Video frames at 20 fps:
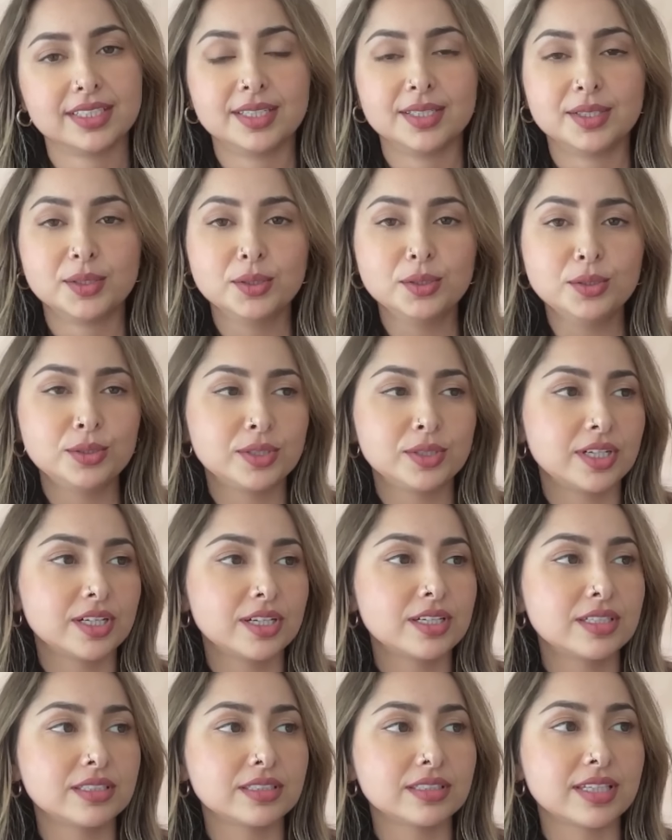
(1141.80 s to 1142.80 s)
Ooh,
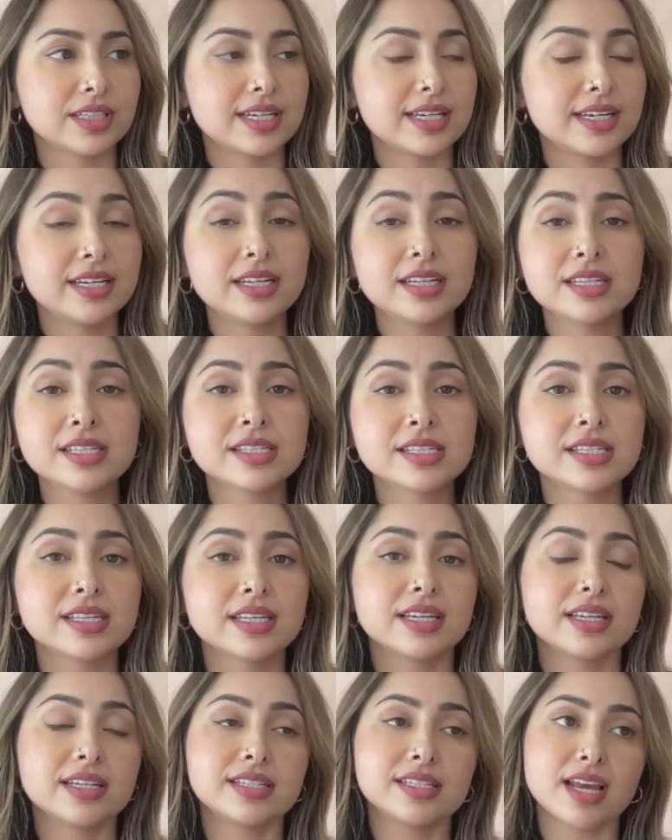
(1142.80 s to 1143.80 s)
girl, it is
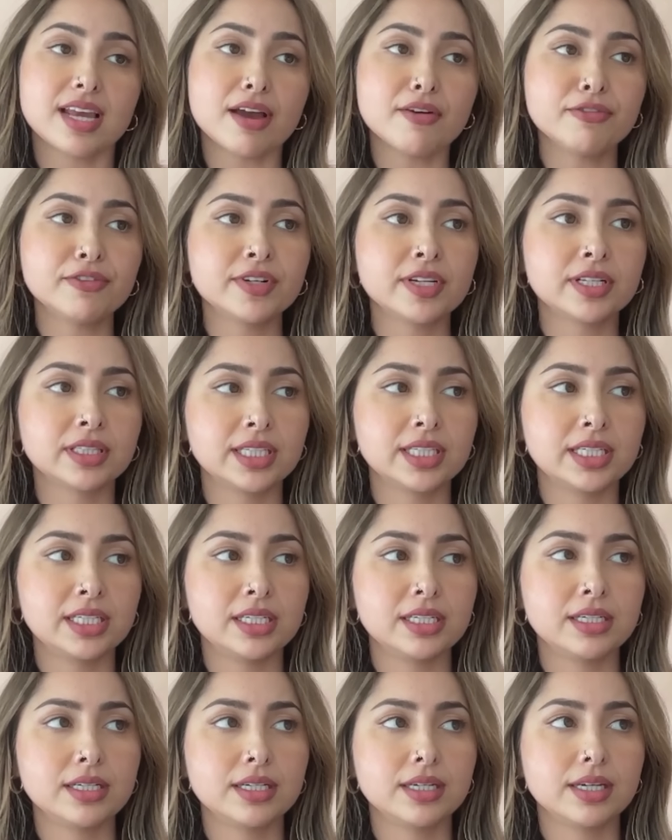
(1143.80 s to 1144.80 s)

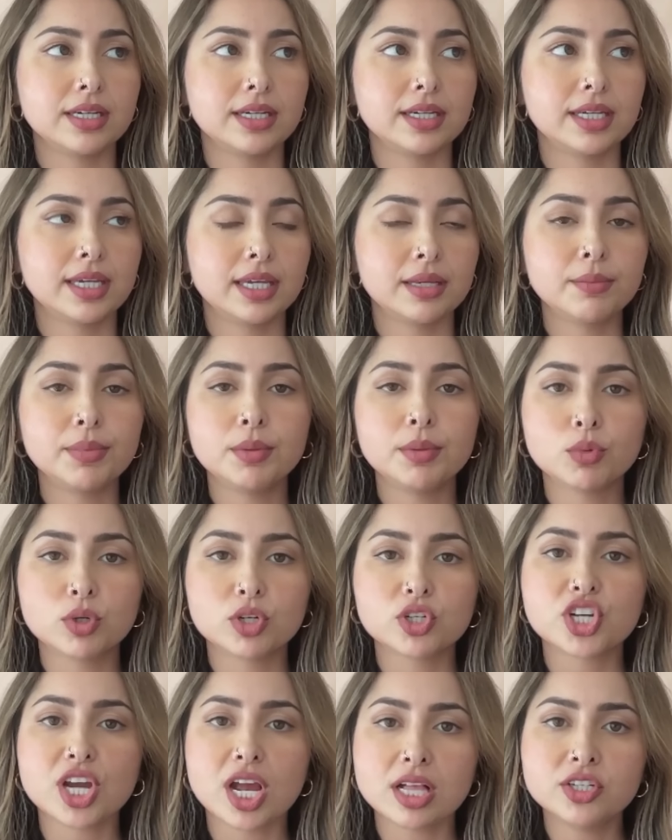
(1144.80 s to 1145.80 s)
definitely can be more
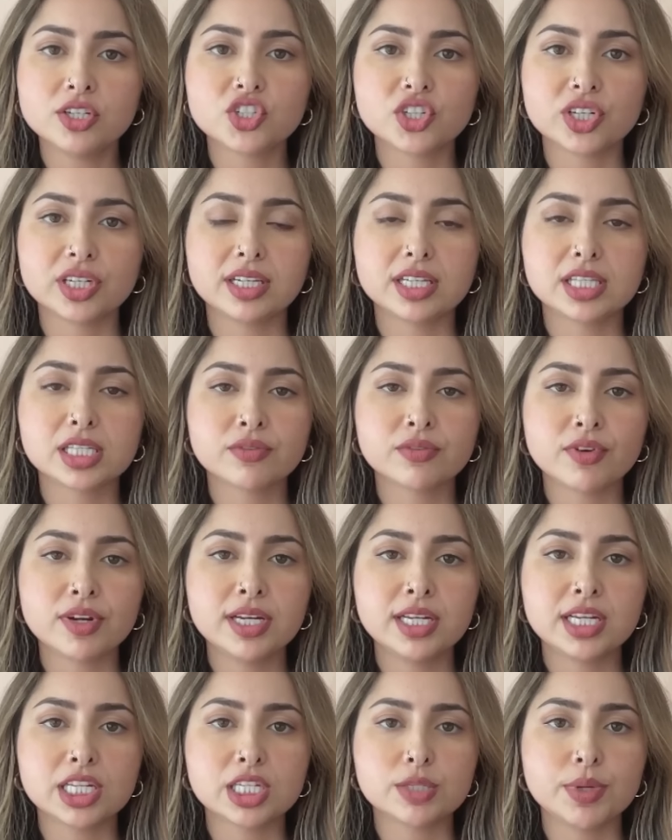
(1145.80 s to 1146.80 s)
challenging. And it's funny
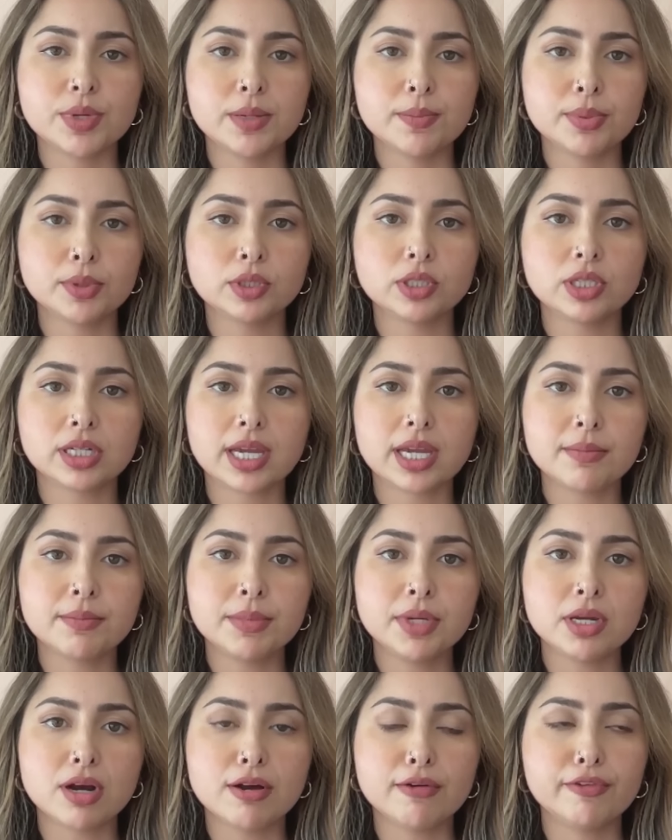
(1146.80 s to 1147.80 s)
because people look at me
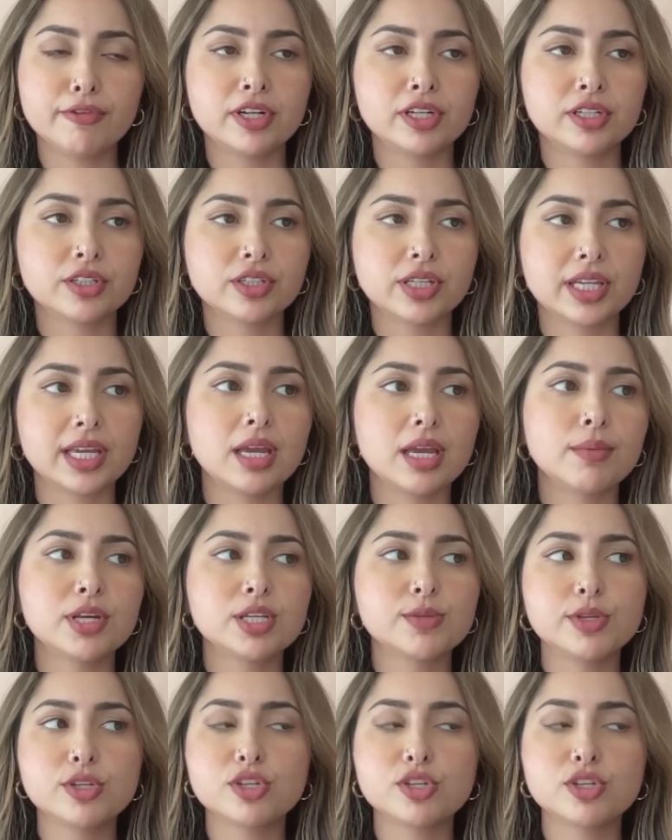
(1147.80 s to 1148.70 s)
often and they're like, it must be mm-hmm.